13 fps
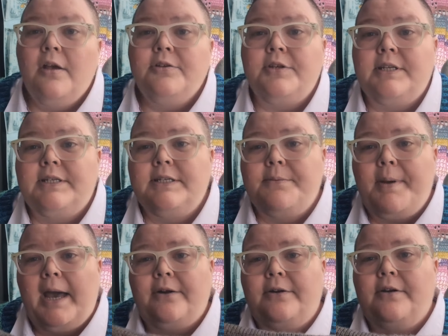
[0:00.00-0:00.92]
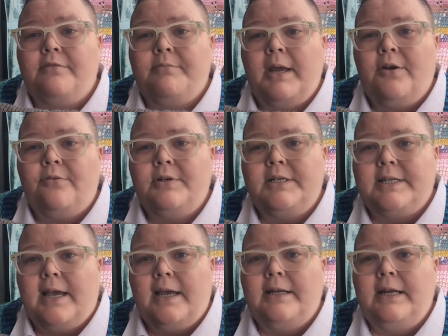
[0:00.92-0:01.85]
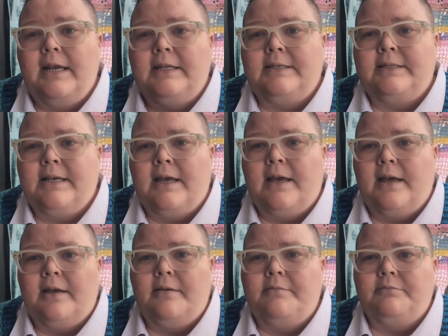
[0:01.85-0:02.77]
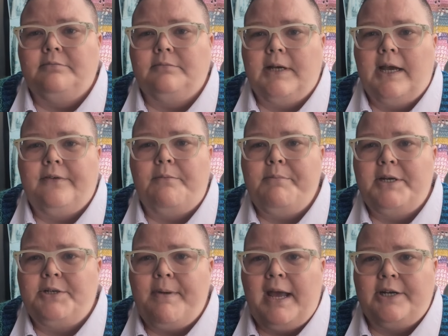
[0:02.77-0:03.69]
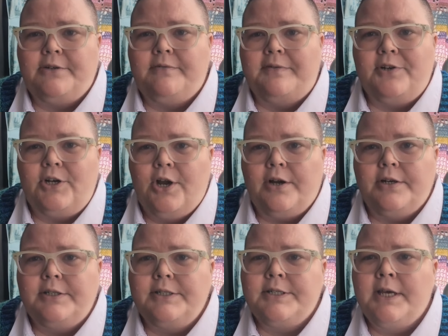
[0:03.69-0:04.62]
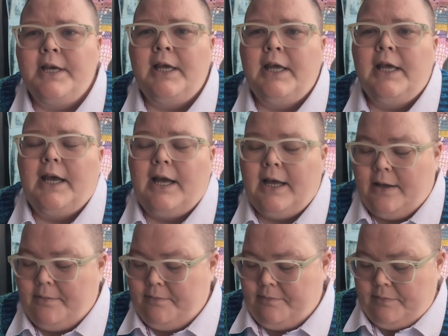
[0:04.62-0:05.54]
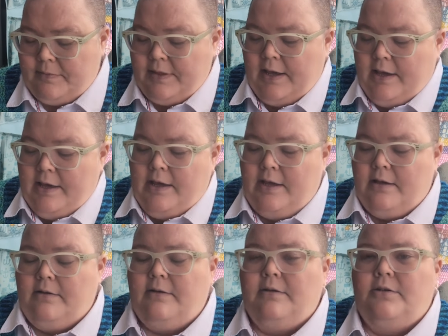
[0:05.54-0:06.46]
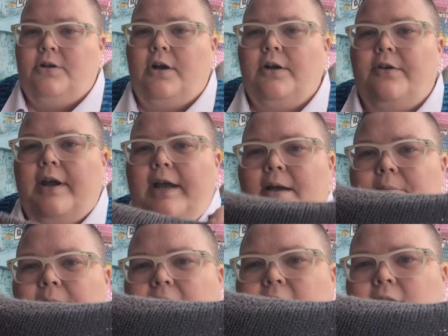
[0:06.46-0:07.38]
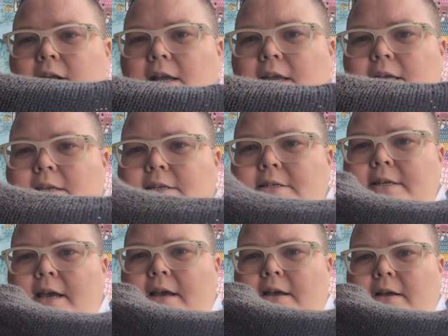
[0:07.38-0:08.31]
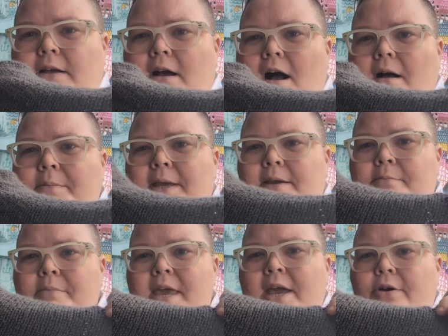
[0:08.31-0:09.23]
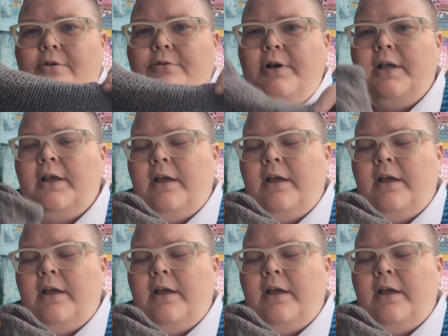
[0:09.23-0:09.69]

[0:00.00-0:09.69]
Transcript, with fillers: So this is a pattern of my own design. It's kind of a mishmash of different yarns. The dark gray up here is Hobby Amigo,